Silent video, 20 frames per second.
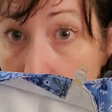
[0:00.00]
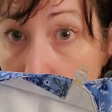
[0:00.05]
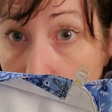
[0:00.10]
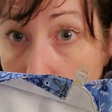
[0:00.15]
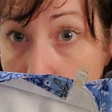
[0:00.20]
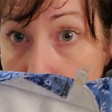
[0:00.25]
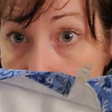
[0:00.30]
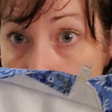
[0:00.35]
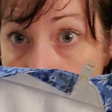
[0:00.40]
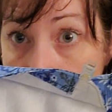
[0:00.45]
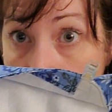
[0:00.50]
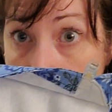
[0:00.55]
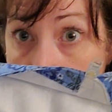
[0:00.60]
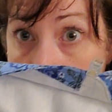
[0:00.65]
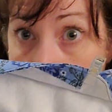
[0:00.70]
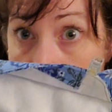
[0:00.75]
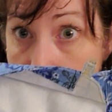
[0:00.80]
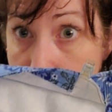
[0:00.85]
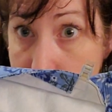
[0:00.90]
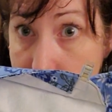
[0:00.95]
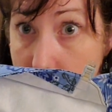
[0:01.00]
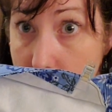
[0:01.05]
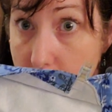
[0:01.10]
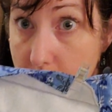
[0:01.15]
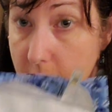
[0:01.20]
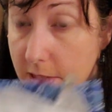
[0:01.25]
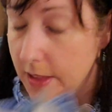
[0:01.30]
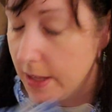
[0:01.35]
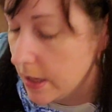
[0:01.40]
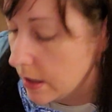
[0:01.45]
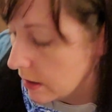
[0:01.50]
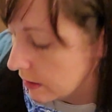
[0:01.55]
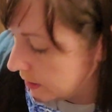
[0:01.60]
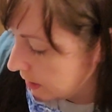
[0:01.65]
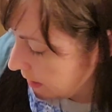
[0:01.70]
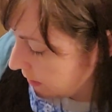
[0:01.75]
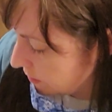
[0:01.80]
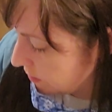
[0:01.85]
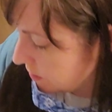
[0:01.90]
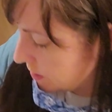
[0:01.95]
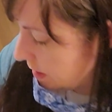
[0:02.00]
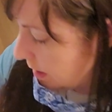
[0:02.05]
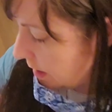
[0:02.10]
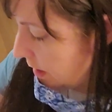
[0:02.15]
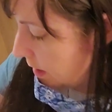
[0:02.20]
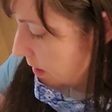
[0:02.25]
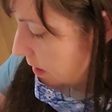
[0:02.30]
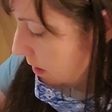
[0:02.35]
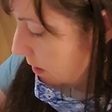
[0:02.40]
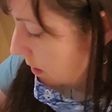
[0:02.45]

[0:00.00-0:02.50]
And then you're gonna do the same thing on the other side.